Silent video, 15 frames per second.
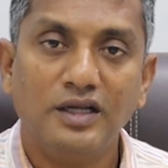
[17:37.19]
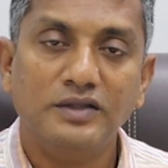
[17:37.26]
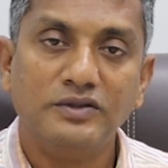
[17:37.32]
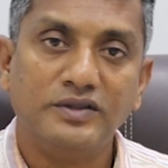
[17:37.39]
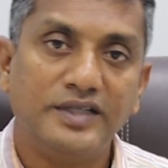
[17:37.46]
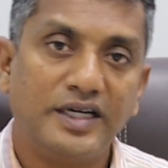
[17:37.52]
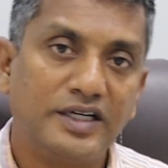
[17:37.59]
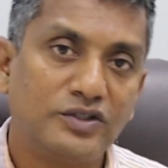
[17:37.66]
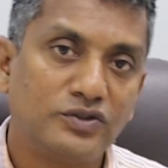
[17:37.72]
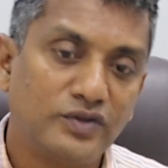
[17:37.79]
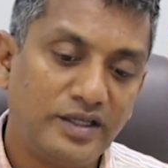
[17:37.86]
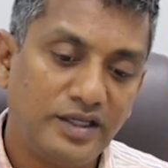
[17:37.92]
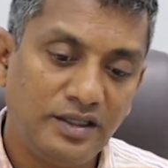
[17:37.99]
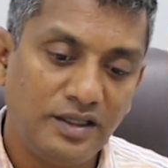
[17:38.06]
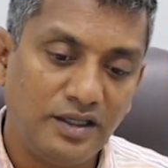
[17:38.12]
So that is
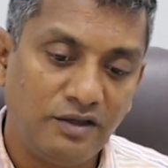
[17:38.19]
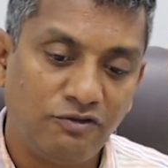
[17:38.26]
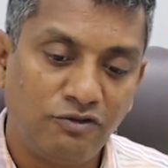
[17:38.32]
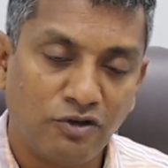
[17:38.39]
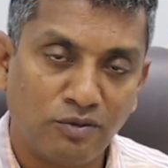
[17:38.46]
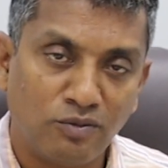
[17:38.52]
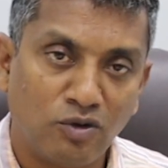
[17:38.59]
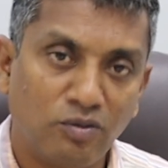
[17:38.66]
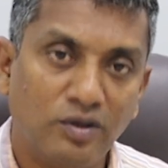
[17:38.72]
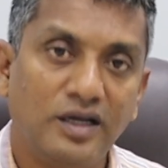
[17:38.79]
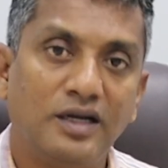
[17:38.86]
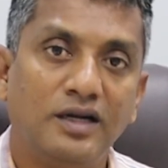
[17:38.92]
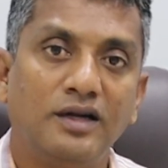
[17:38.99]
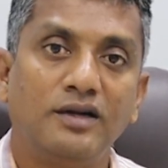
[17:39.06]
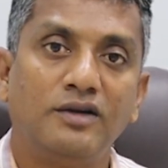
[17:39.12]
why if you
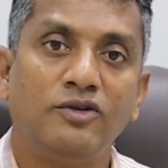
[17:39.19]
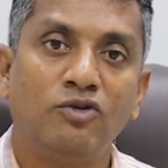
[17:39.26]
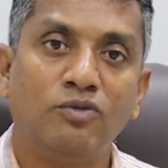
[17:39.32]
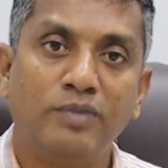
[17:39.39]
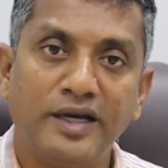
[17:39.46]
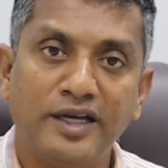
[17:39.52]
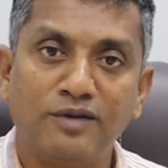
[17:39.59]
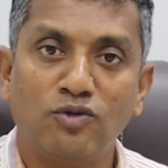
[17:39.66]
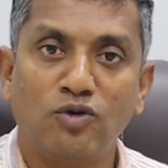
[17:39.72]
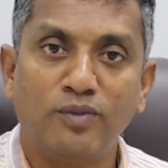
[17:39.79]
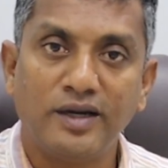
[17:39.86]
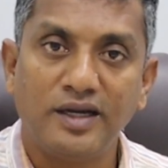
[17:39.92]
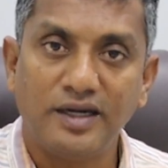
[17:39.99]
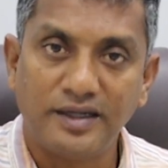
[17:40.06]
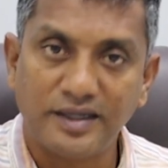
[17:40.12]
buy a
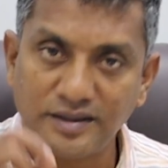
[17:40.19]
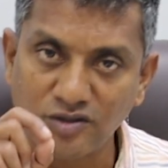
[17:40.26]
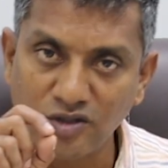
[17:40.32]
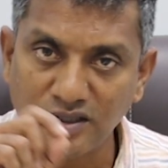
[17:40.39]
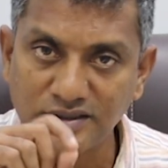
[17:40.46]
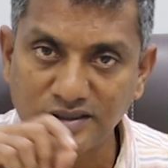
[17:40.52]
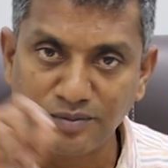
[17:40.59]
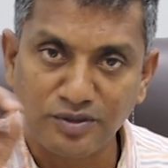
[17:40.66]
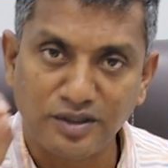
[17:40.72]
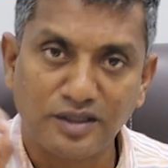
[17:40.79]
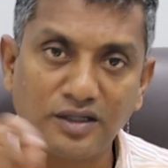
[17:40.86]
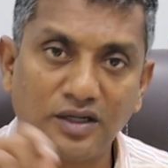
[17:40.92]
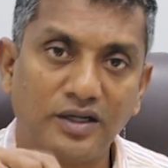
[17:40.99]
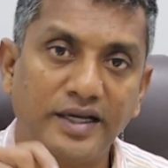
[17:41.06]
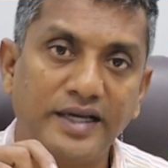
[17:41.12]
mobile, it has got
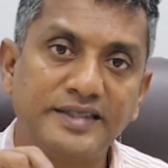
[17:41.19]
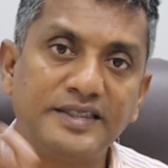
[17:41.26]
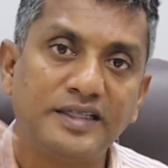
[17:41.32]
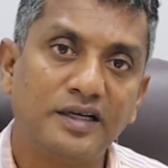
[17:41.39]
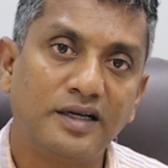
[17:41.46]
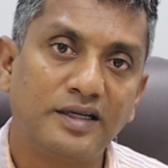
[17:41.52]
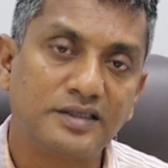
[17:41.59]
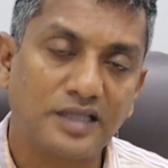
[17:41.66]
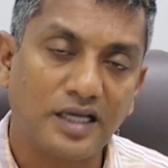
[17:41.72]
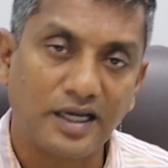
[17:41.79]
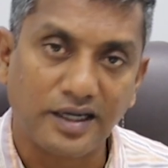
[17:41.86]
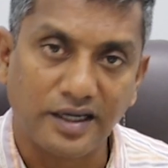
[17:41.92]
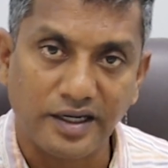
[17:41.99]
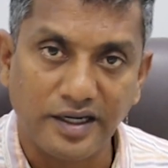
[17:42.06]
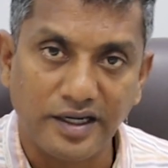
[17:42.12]
something called
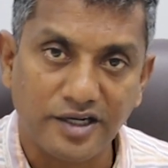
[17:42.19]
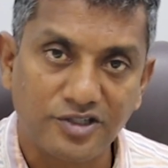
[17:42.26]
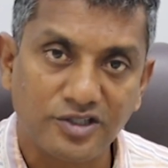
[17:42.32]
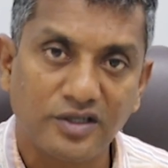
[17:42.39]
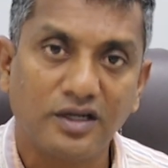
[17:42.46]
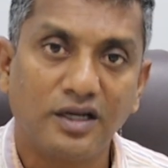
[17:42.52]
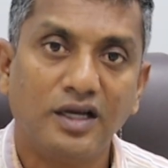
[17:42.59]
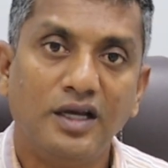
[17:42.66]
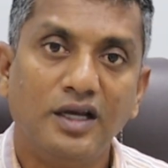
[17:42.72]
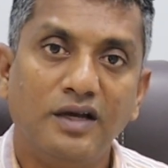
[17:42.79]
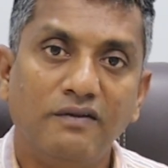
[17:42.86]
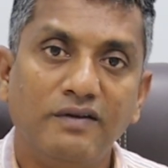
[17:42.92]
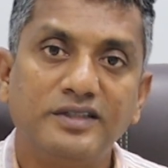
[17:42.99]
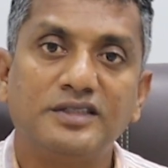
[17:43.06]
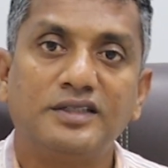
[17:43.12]
SAR radiation,
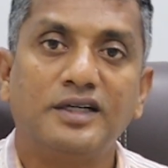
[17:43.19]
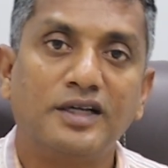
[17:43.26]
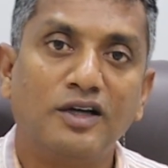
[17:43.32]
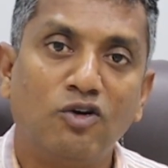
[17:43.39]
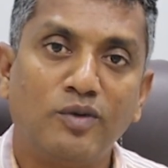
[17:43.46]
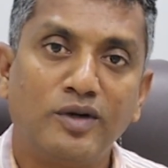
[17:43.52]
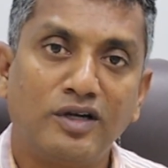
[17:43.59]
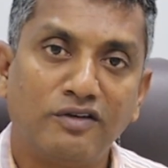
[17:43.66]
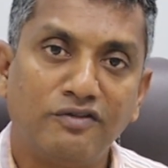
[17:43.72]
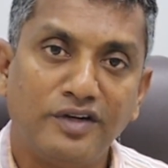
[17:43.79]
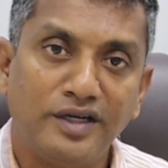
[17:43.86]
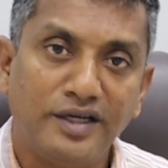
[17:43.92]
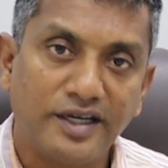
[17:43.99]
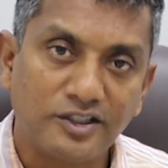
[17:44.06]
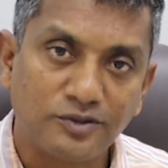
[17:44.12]
which the government of
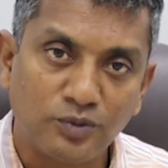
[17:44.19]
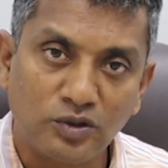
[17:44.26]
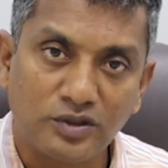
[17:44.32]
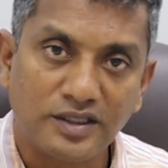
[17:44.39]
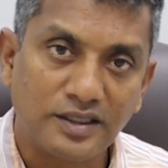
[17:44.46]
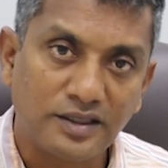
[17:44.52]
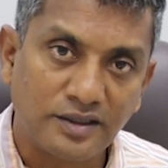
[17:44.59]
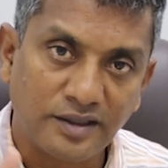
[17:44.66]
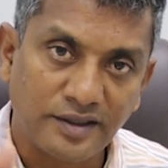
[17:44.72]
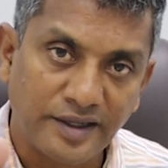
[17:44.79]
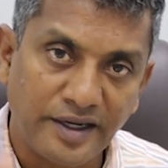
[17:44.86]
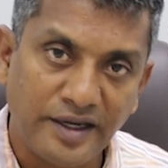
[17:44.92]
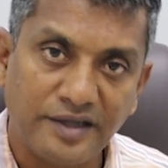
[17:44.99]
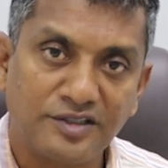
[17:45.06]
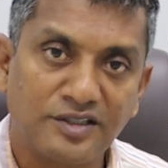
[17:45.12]
India has put that the
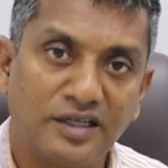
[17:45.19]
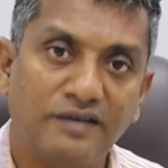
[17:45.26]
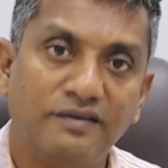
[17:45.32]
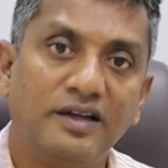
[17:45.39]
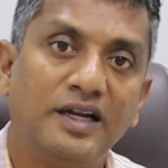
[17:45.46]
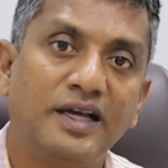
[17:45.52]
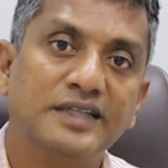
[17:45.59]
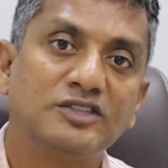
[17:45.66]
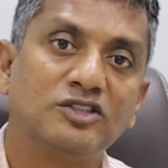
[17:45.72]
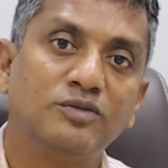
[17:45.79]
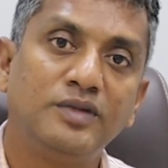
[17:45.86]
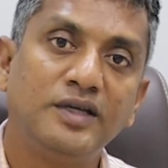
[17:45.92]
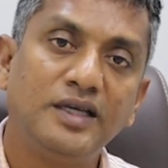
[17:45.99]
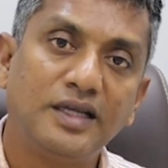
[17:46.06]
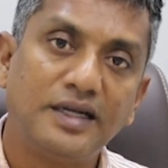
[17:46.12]
radiation level has to
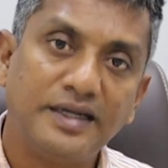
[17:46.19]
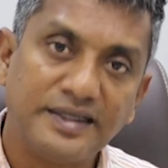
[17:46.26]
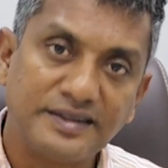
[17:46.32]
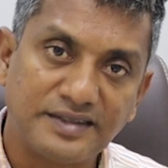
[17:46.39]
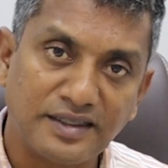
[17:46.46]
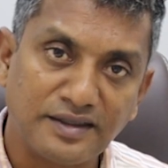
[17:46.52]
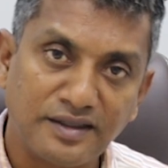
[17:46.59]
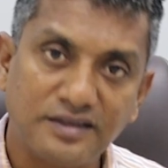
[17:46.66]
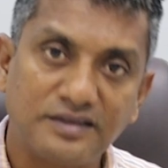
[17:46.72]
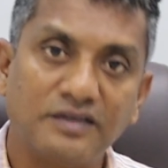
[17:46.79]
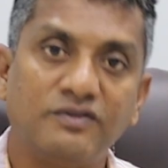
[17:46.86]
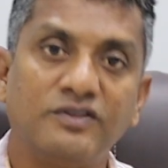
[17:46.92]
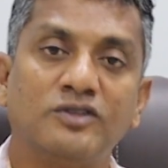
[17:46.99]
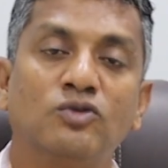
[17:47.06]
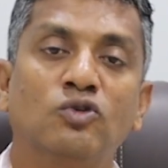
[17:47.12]
be less than this.
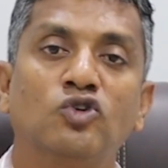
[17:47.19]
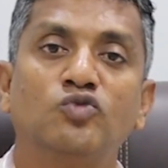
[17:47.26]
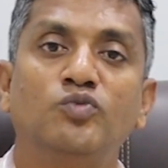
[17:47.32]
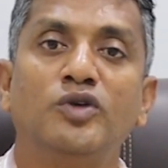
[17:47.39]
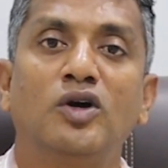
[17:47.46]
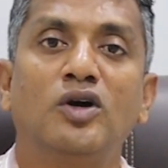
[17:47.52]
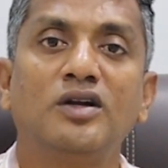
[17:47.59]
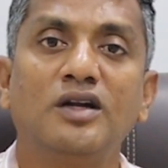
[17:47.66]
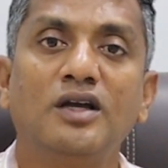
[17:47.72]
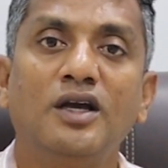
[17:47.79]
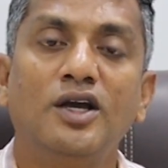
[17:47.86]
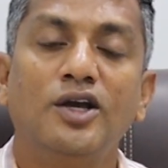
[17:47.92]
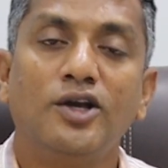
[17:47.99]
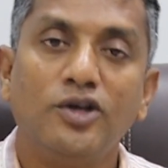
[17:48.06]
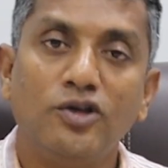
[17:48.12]
If it goes
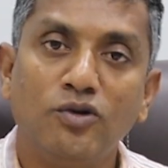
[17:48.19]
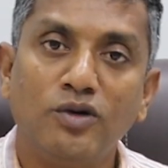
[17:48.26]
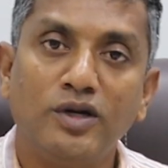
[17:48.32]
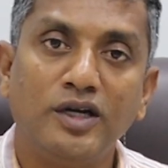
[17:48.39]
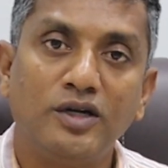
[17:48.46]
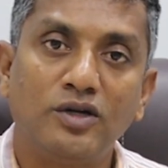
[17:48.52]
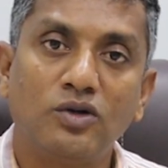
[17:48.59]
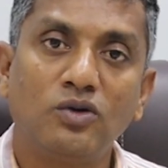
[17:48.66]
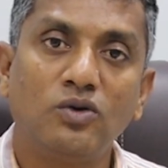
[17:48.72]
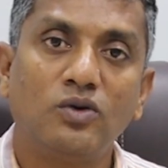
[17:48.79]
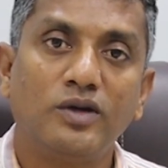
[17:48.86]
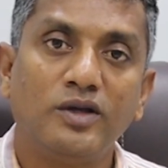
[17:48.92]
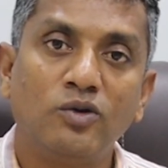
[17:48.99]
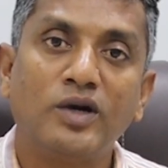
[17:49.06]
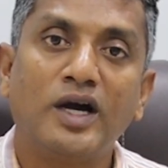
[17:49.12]
beyond, you
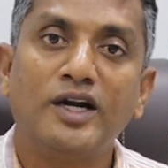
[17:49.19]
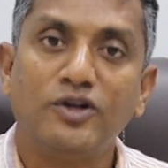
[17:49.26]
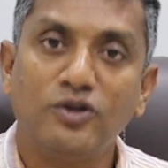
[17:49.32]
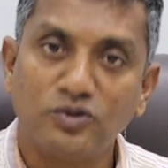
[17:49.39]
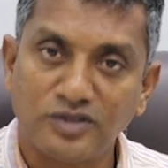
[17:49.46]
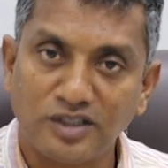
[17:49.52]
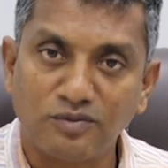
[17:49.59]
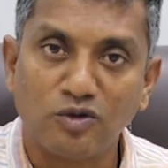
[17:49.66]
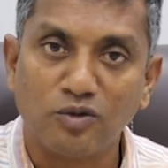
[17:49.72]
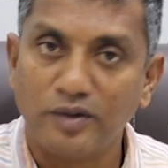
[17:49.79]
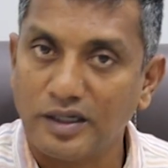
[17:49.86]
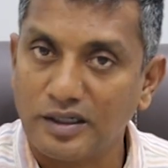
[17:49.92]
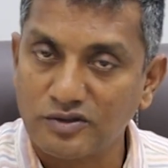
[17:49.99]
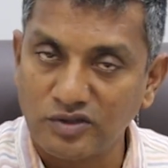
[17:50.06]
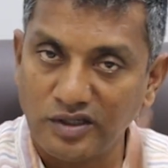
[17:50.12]
can't use that
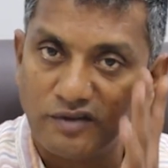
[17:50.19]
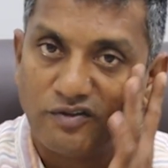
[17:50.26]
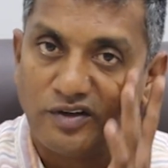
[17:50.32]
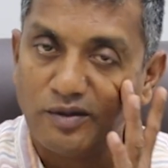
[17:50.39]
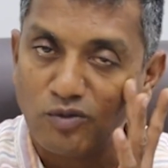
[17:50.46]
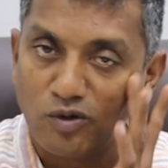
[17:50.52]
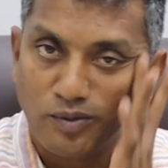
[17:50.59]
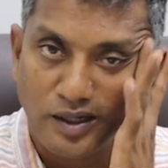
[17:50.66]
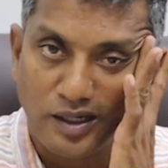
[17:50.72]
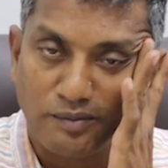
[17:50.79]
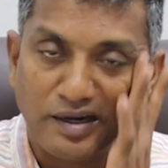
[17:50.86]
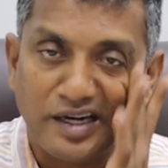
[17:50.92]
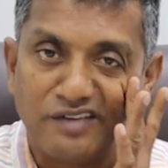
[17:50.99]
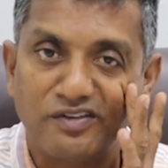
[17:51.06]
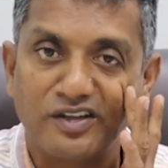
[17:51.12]
mobile. So every mobile
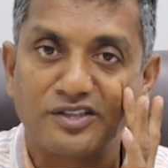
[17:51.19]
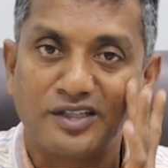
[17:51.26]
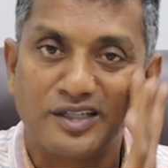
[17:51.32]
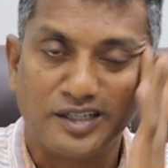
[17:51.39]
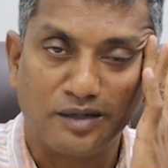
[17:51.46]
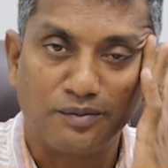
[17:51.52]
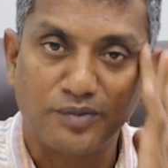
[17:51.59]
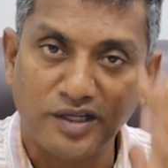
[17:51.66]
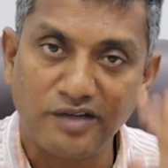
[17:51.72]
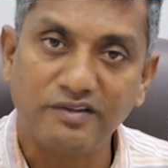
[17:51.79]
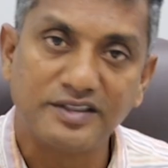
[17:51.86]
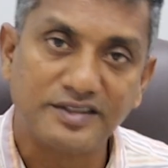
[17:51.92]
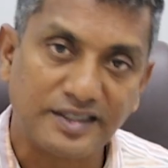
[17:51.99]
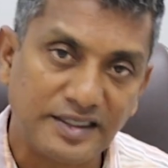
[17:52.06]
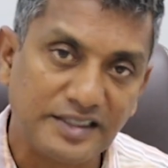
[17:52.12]
manufacturing company
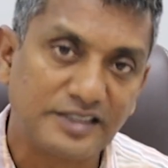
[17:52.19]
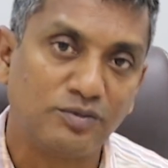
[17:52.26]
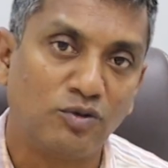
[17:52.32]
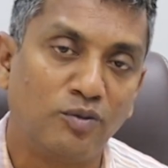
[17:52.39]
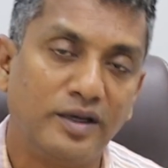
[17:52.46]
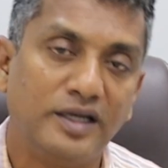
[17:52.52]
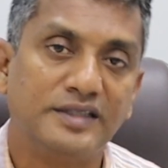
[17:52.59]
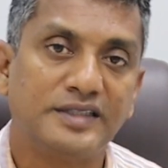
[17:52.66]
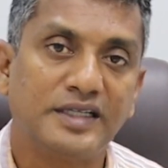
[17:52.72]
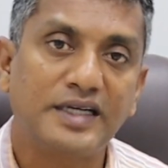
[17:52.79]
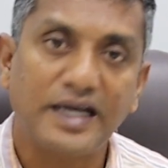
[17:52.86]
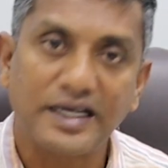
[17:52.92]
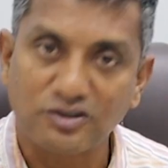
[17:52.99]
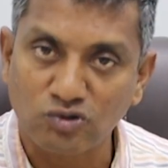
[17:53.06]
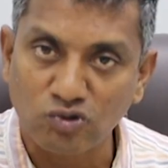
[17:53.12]
which sells mobiles
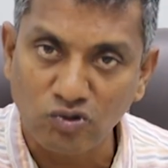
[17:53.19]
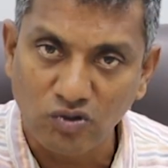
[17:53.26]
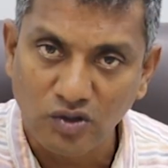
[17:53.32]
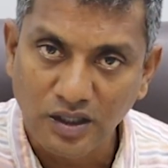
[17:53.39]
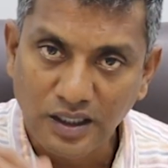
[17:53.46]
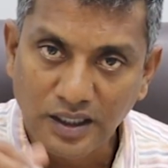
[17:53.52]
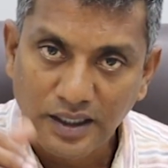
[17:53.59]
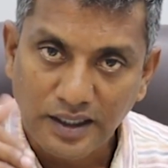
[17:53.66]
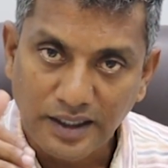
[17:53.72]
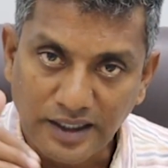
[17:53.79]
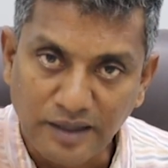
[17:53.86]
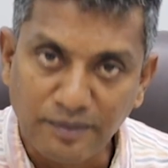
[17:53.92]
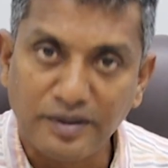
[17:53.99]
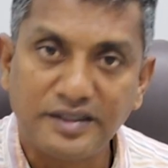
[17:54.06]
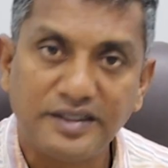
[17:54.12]
here has to
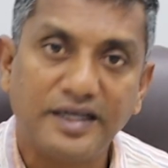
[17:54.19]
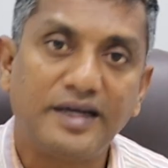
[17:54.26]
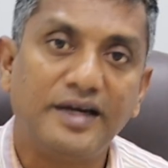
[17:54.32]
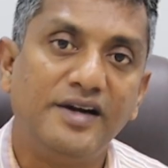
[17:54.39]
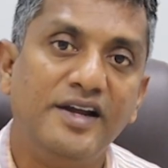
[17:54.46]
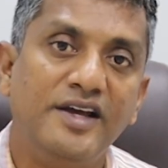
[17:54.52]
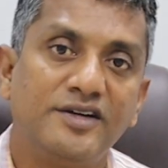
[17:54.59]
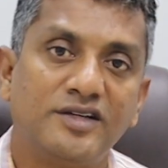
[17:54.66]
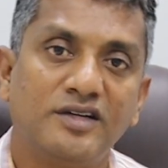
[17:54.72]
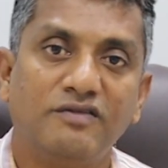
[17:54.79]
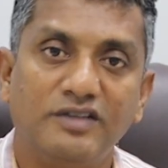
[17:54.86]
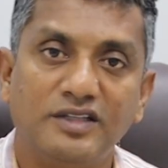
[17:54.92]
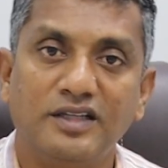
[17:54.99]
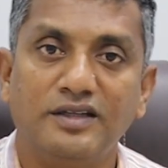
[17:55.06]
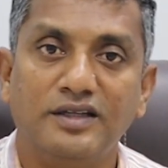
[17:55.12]
limit their
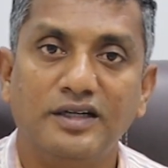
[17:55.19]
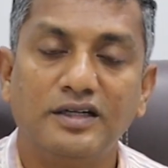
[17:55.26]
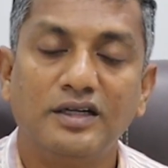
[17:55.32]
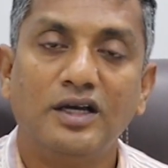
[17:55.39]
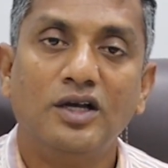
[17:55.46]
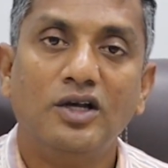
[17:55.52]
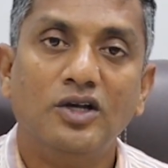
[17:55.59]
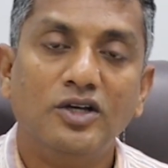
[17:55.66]
radiation within that.